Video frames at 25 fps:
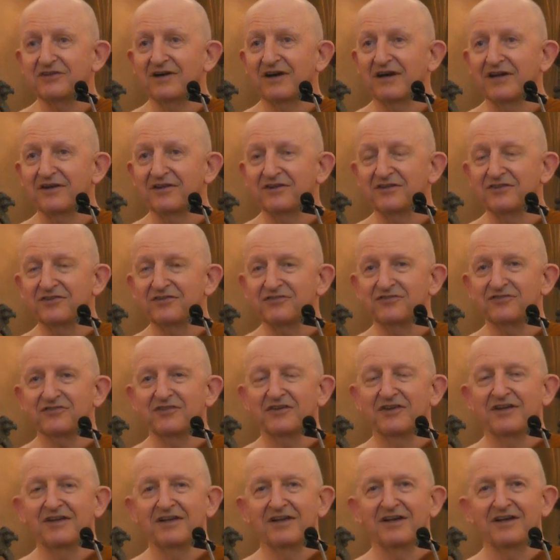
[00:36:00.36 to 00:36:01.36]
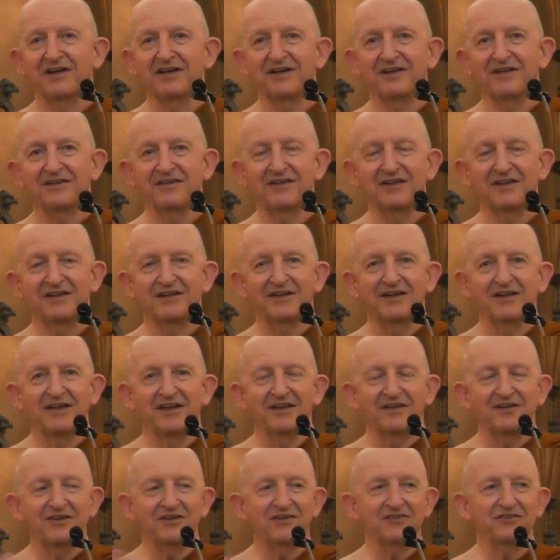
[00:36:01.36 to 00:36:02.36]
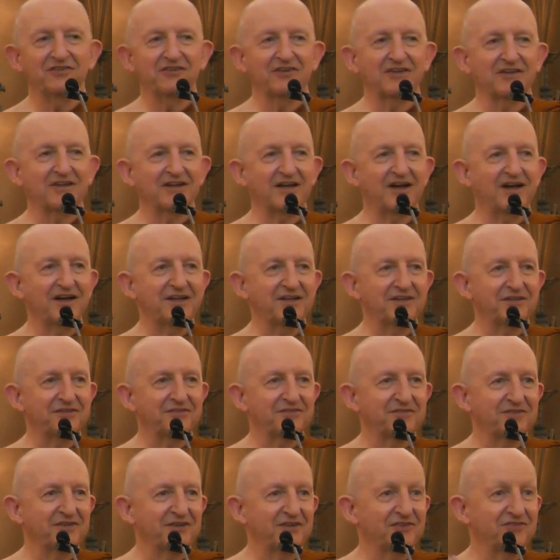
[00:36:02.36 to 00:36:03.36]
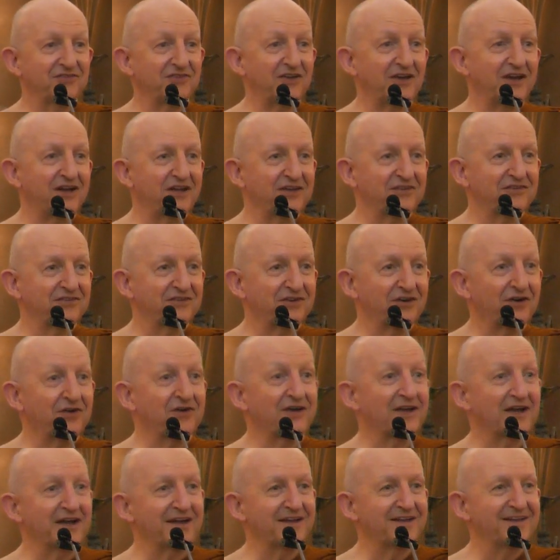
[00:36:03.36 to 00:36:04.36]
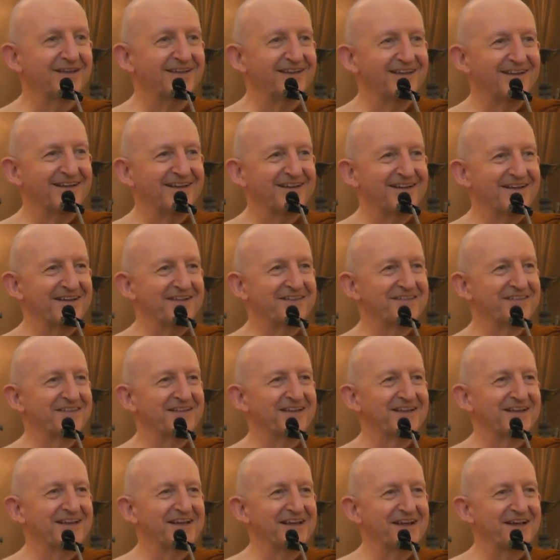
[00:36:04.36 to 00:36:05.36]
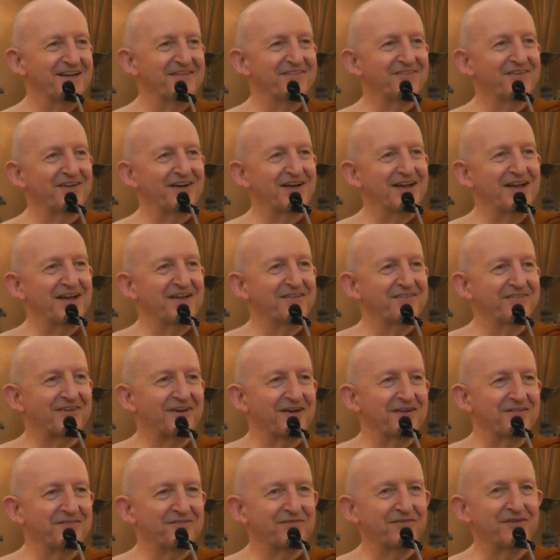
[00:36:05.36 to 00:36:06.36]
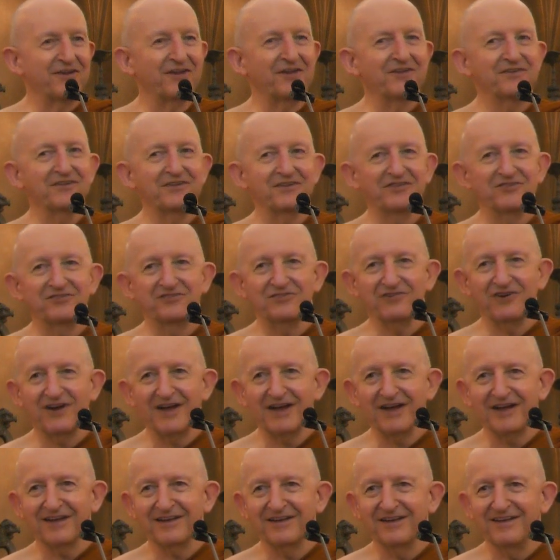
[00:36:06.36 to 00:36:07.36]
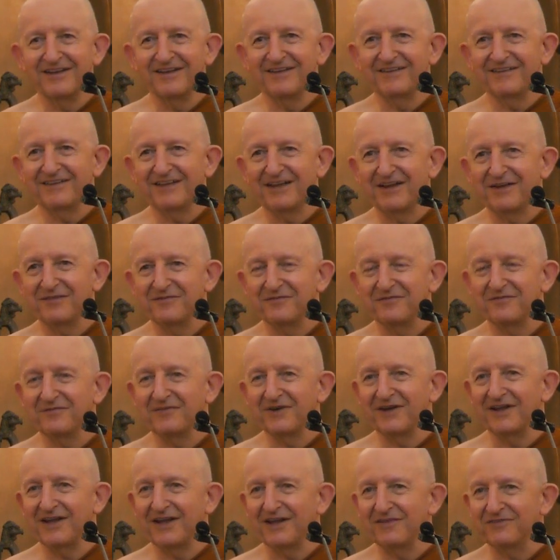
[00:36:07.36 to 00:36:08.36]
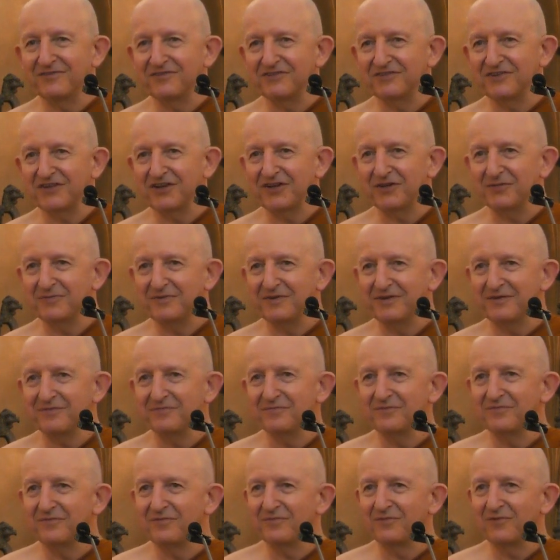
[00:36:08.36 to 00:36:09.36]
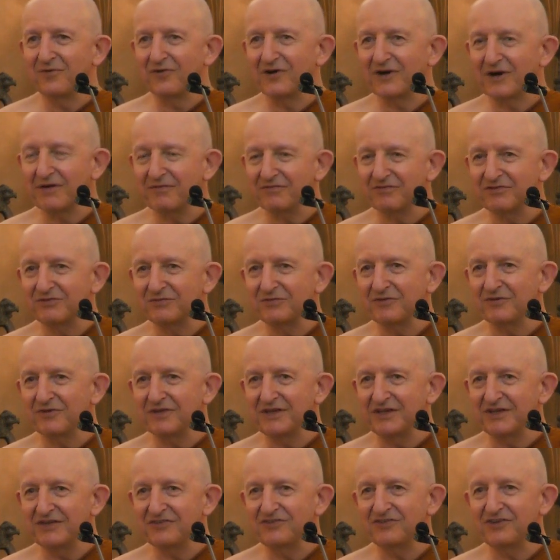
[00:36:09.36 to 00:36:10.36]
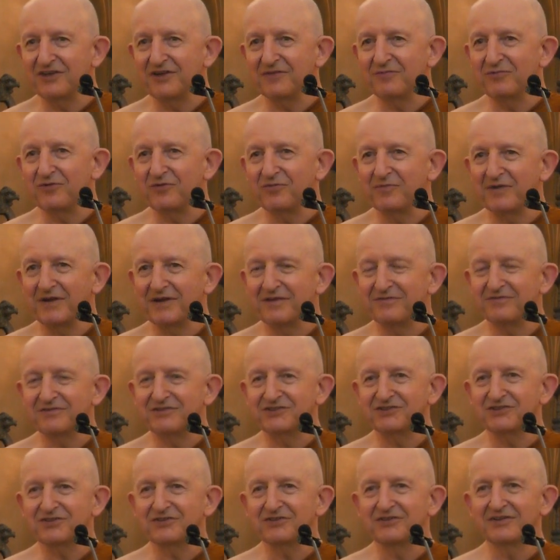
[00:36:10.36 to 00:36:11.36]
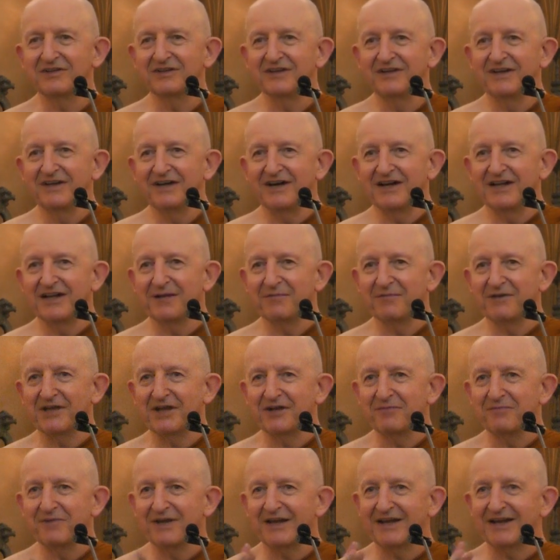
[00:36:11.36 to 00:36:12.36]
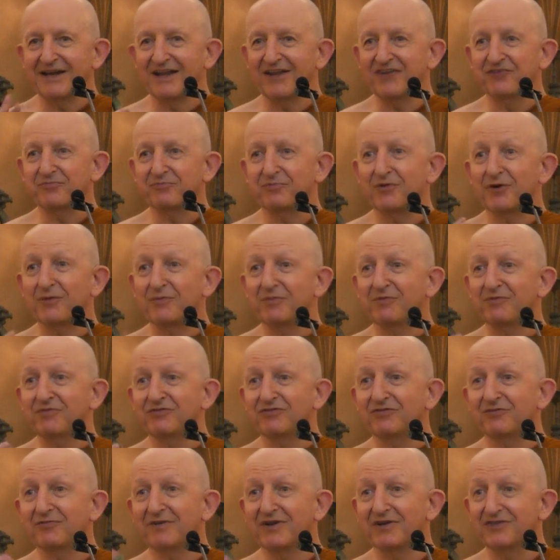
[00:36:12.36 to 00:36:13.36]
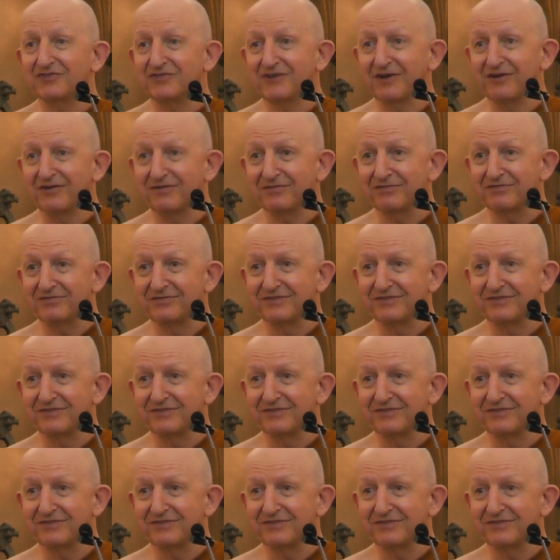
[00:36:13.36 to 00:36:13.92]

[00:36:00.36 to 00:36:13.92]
to others, then these are the kind of signs that, okay, if I follow this track, then my life is going to be more comfortable, easier, more beneficial, and I'm going to make less problems for myself.